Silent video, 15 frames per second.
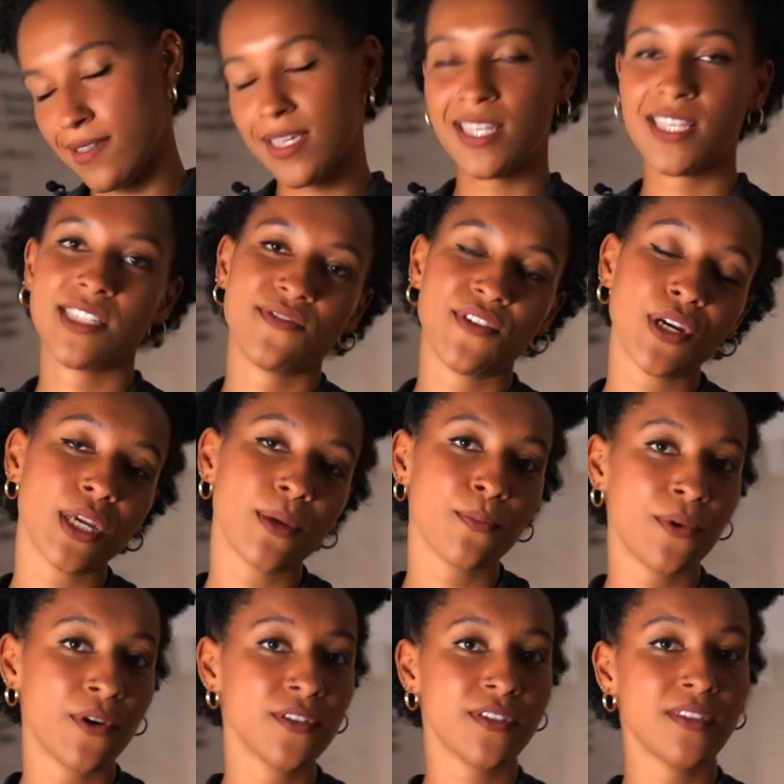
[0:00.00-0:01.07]
It is very
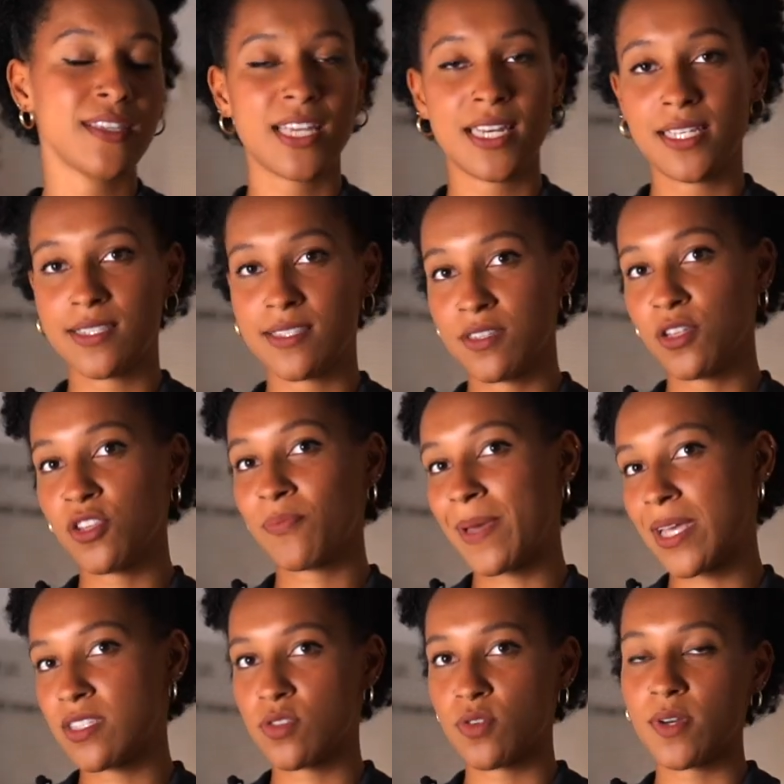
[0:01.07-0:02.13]
important that it's
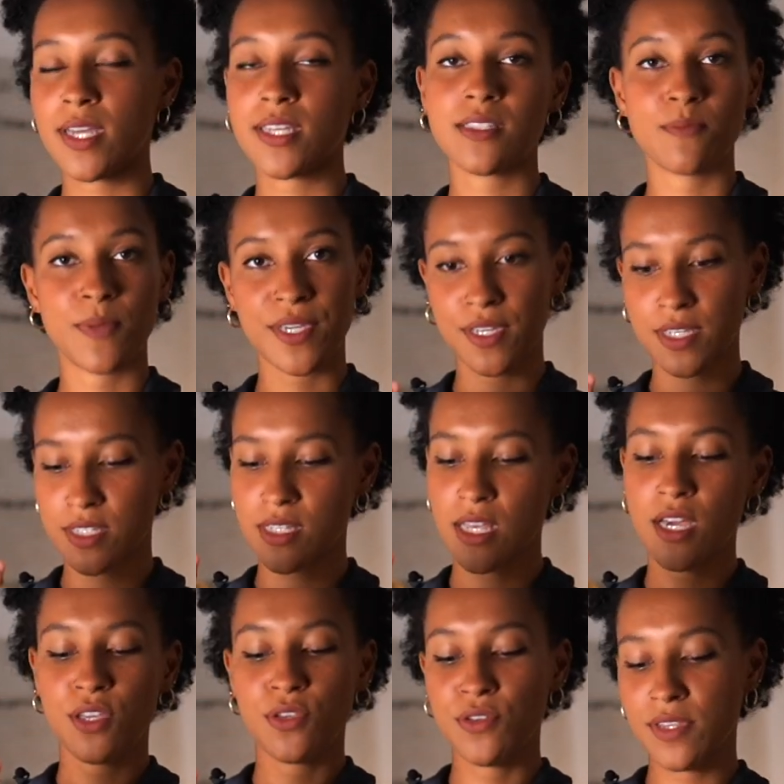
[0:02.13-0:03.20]
non-pasteurized because
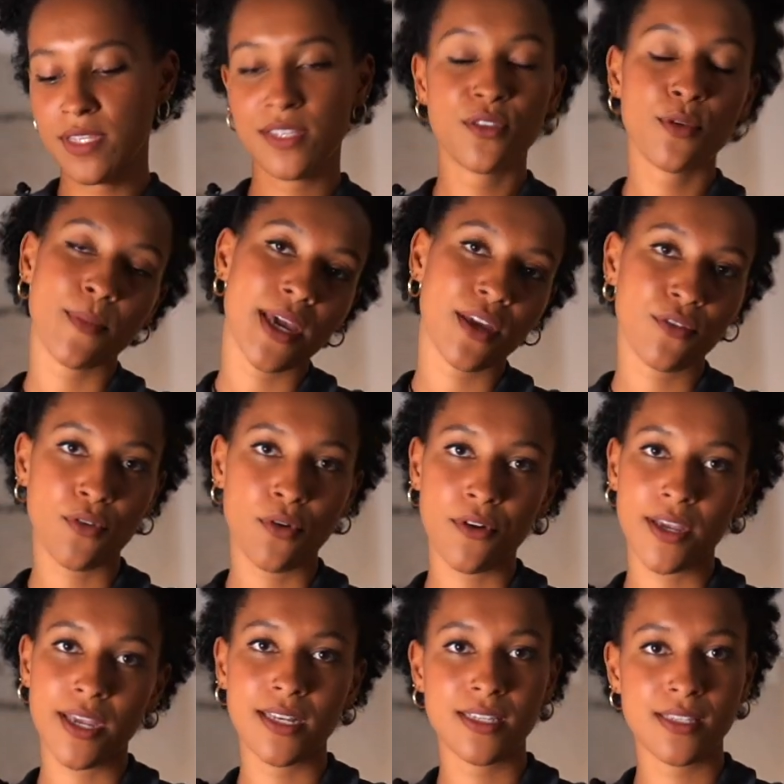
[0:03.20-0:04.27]
you need the
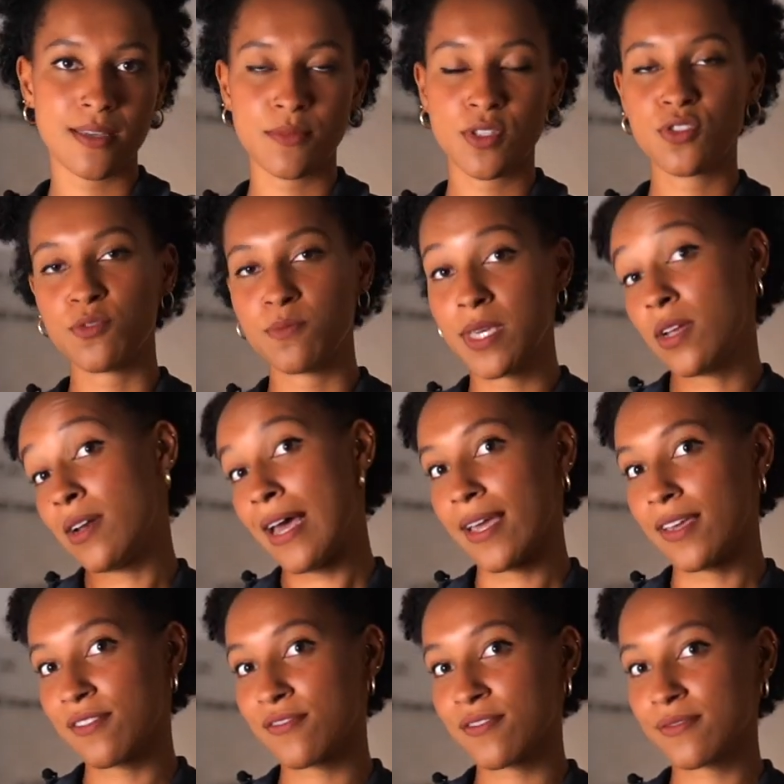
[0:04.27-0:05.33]
microorganisms to be
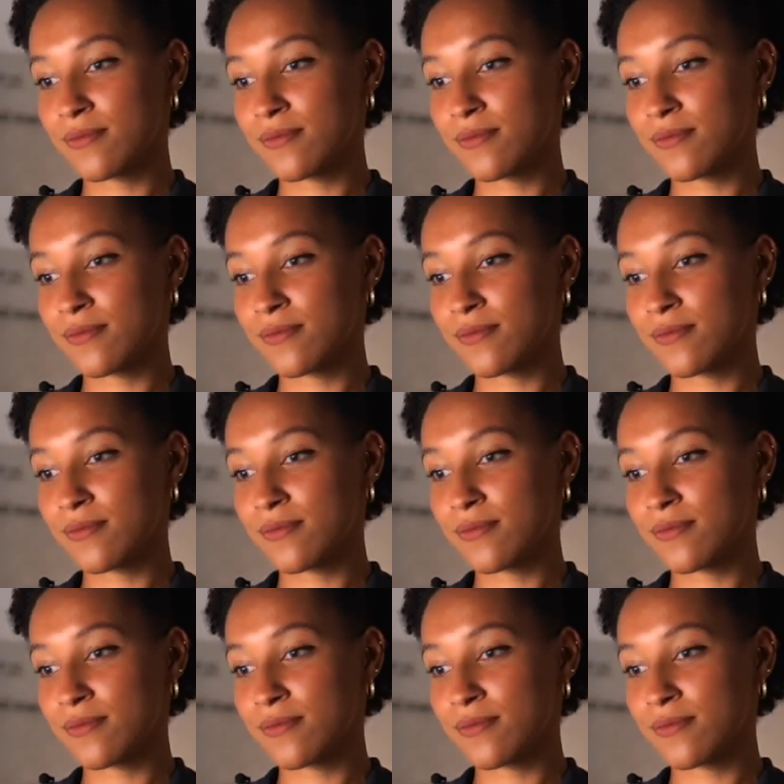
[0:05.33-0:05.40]
alive.